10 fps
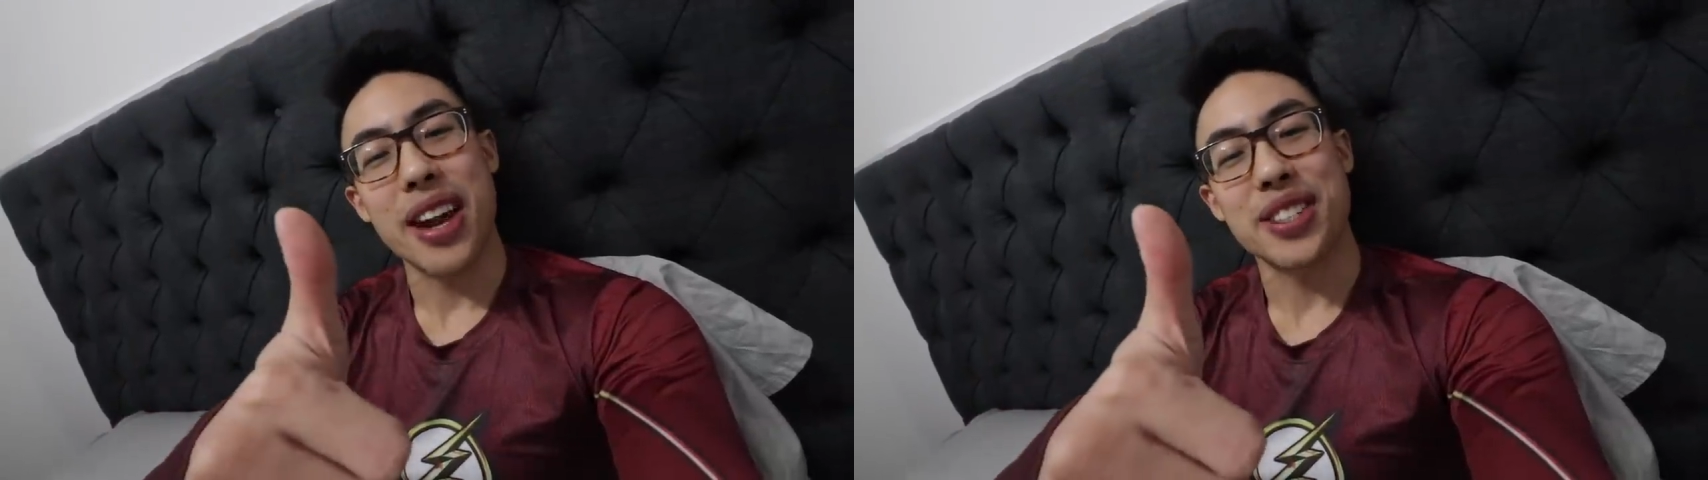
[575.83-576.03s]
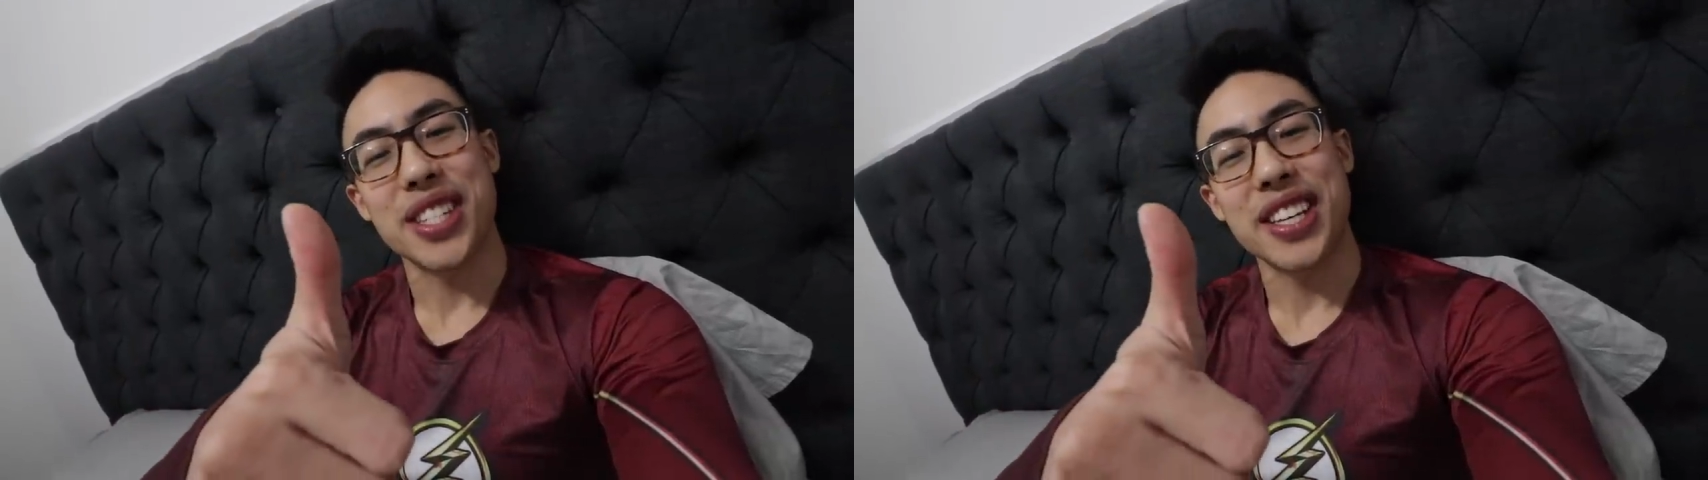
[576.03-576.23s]

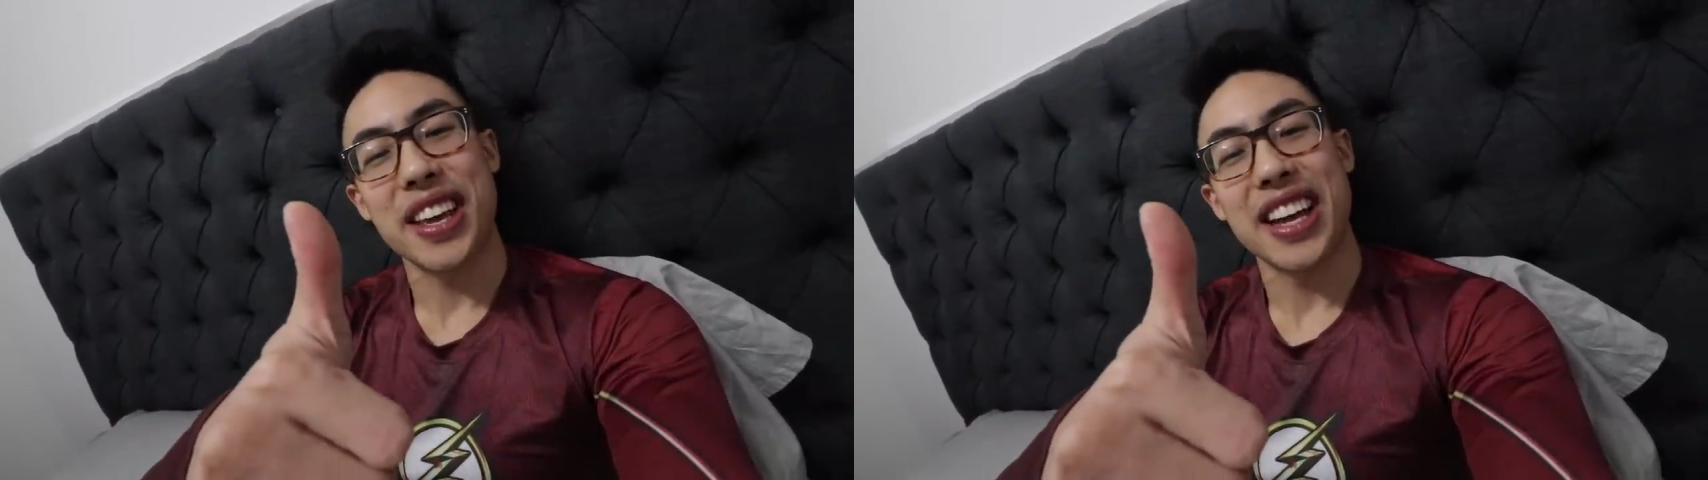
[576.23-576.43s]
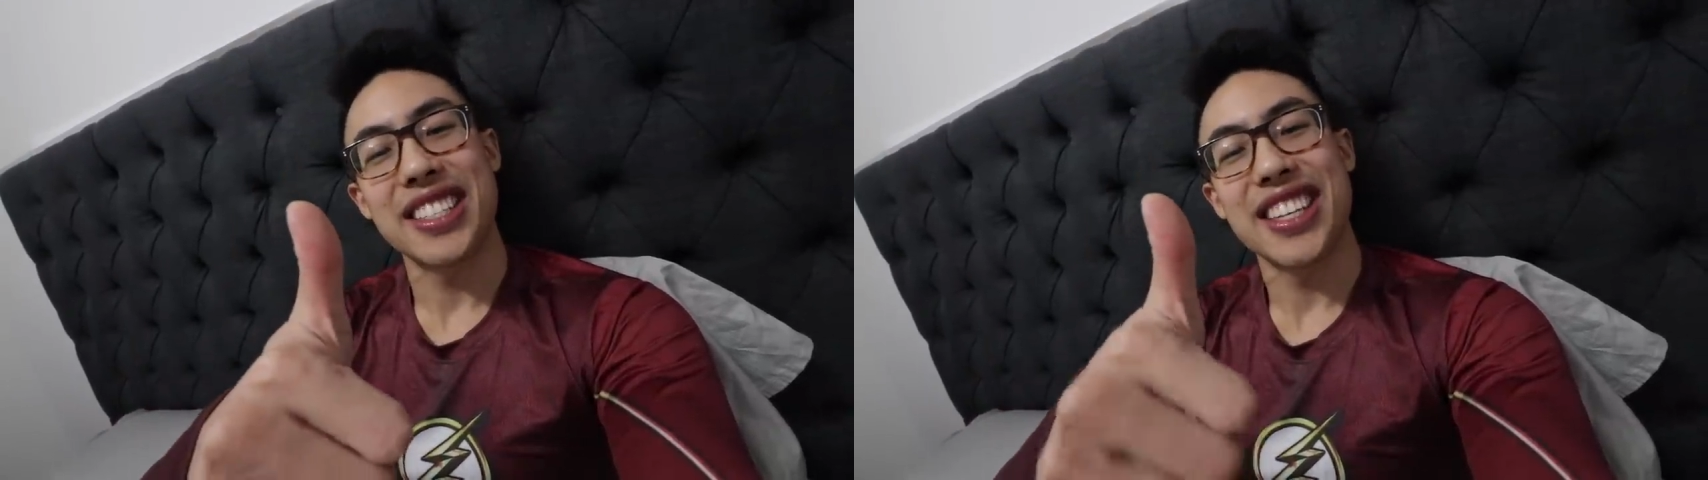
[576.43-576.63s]
And I'll see you
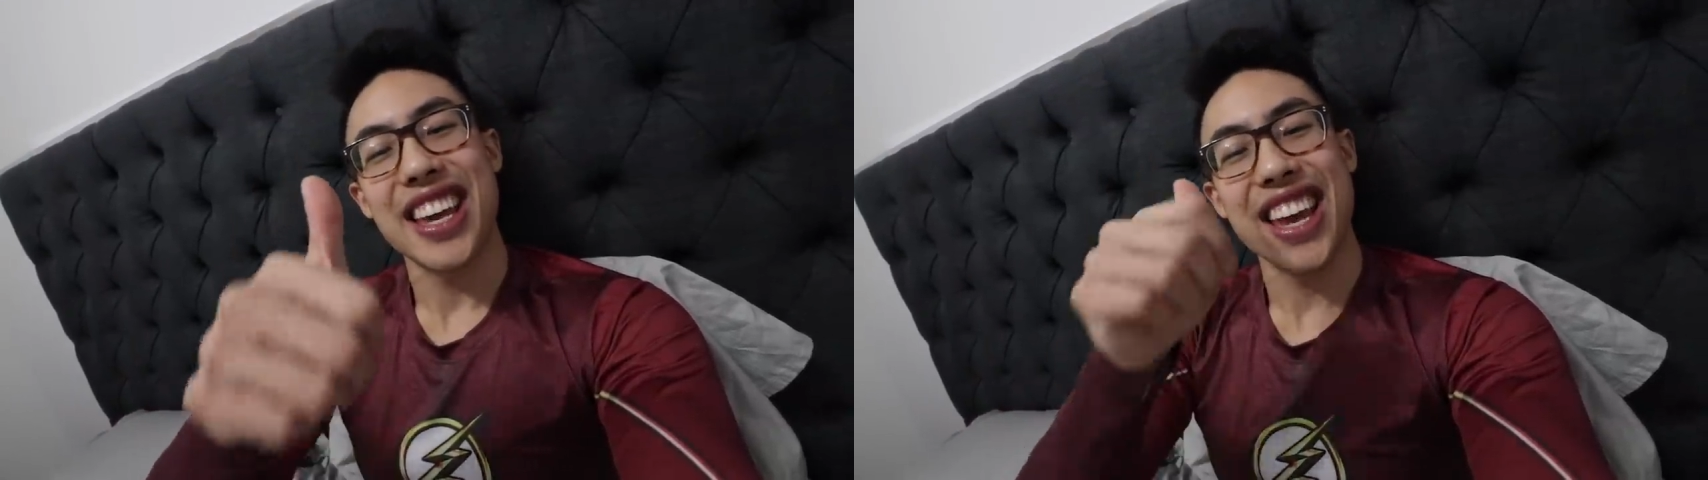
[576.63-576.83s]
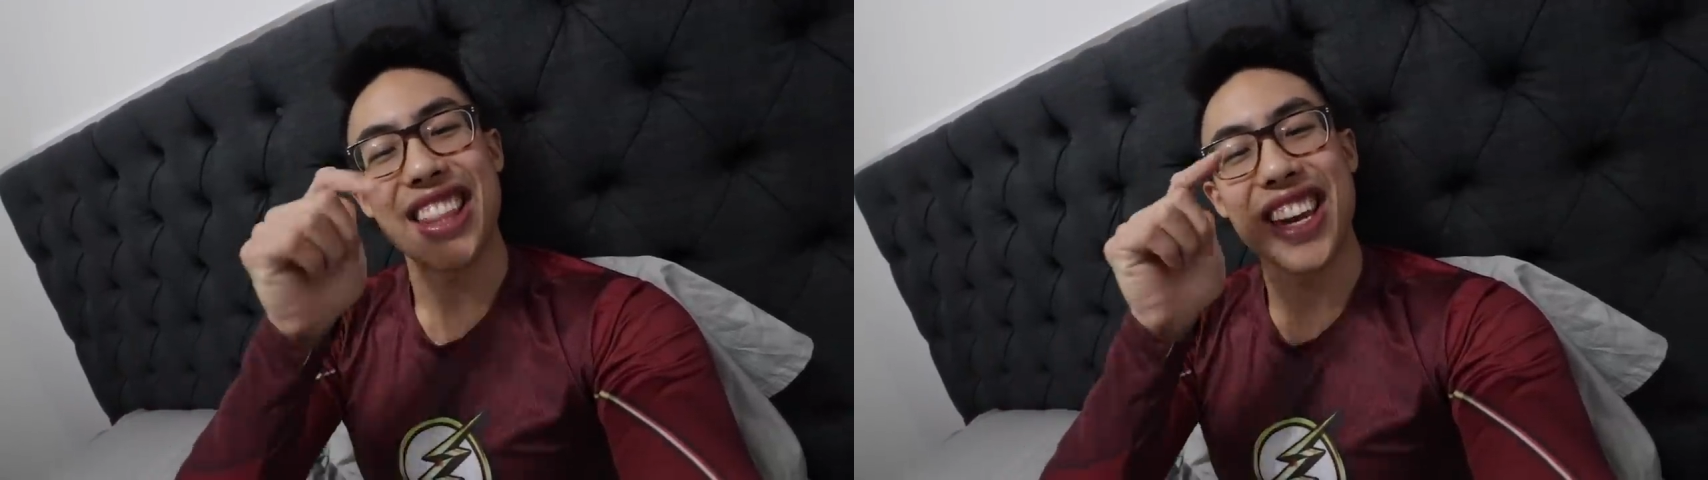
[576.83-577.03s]
guys
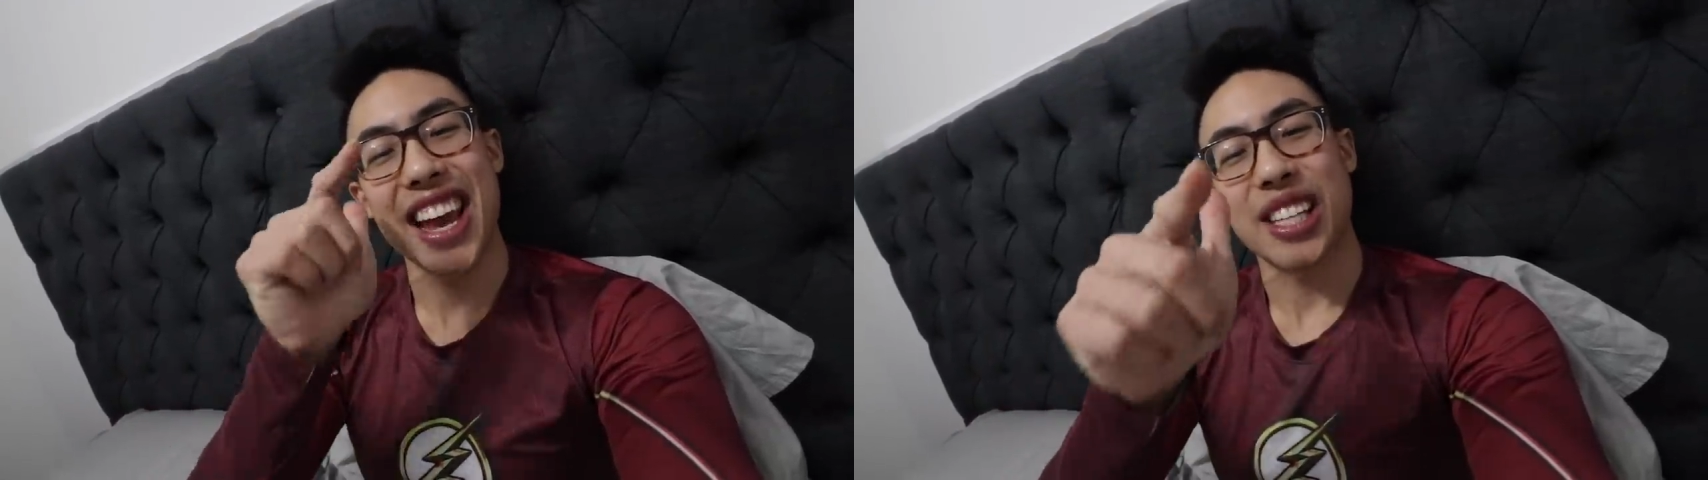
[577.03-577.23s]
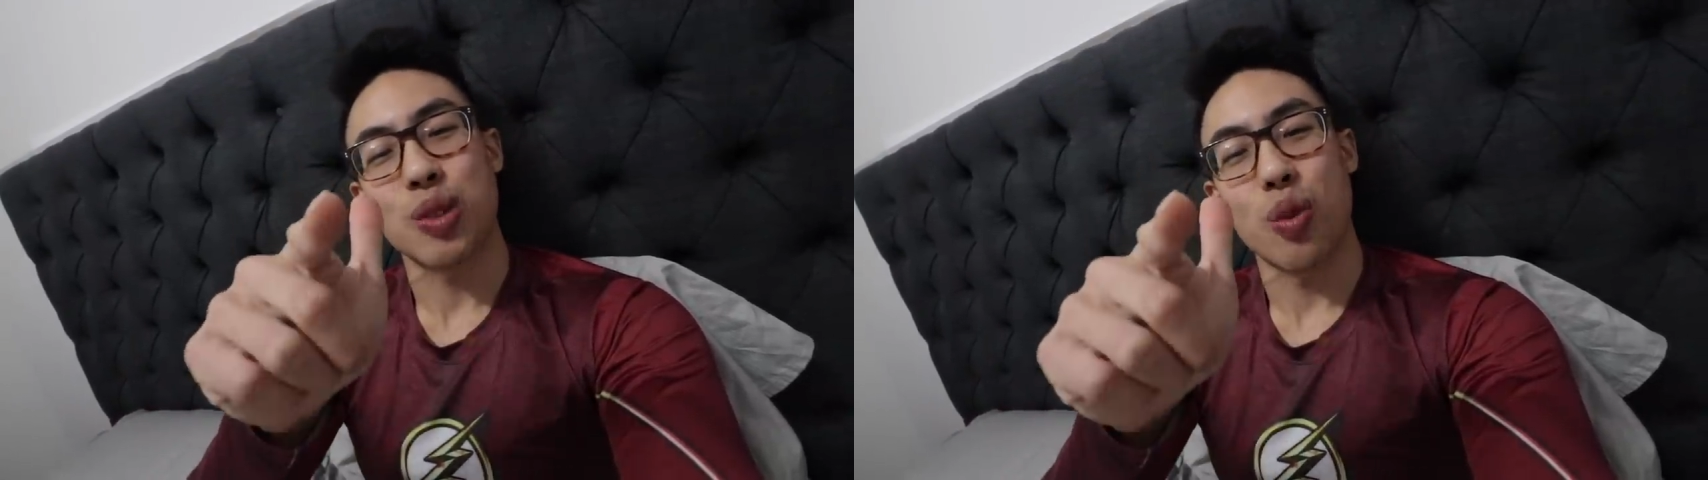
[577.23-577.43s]
in the
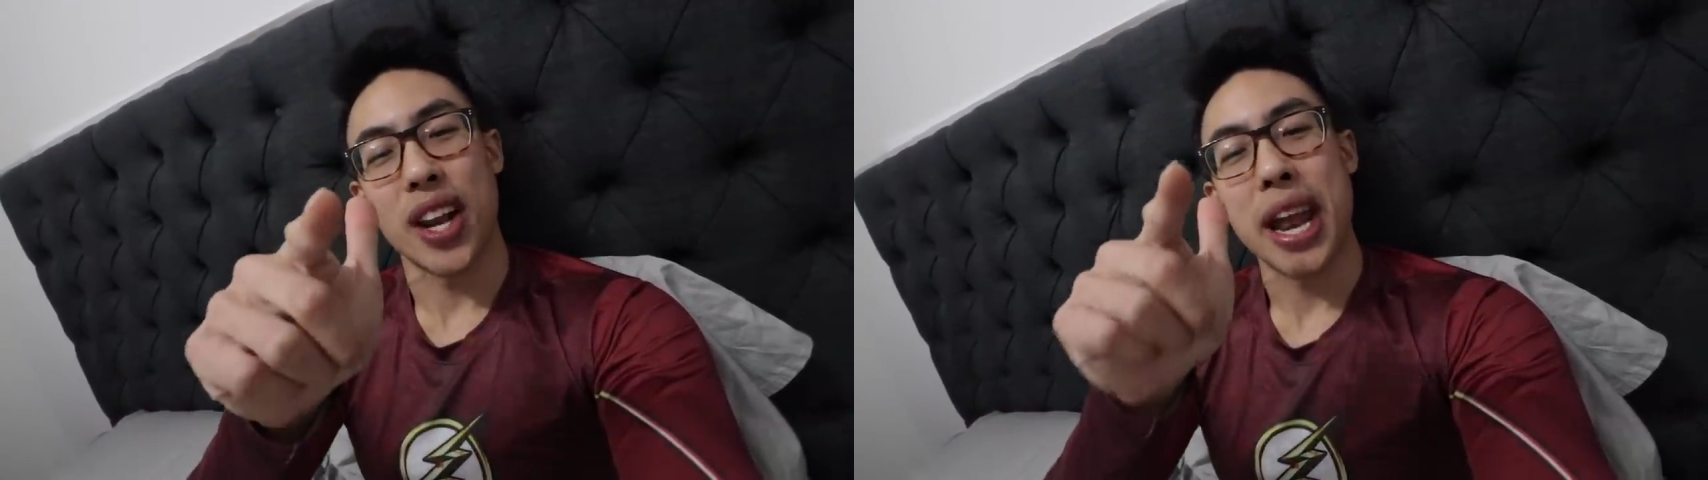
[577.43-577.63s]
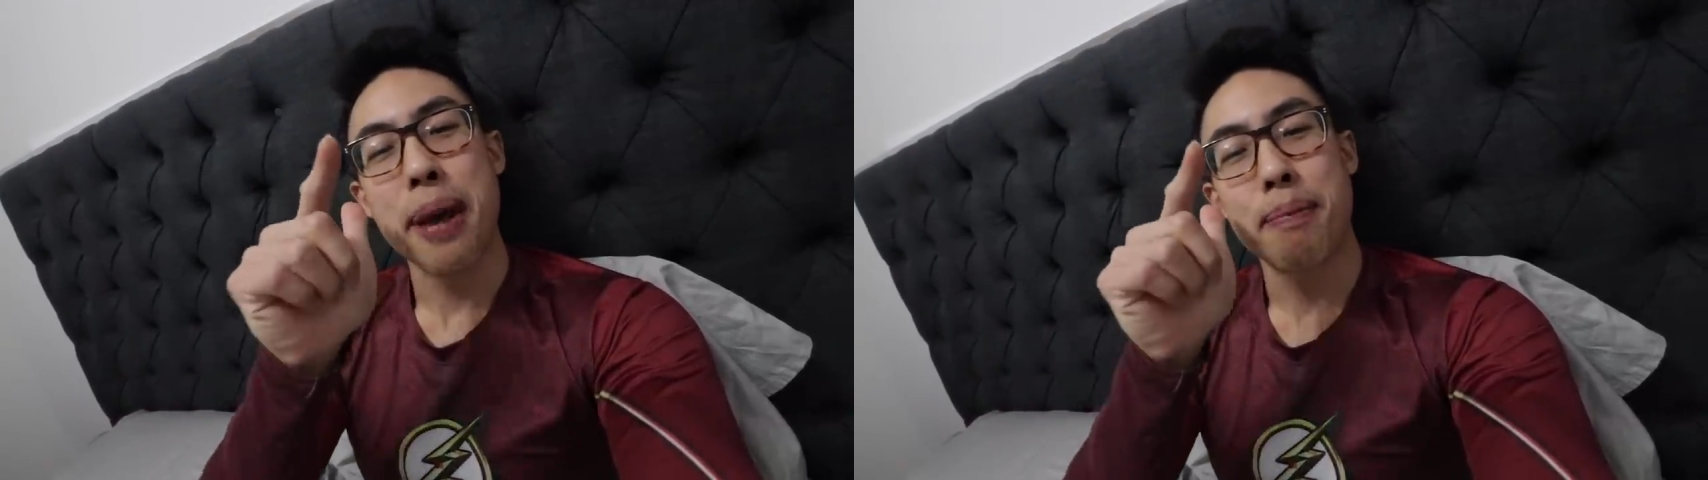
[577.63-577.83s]
next one.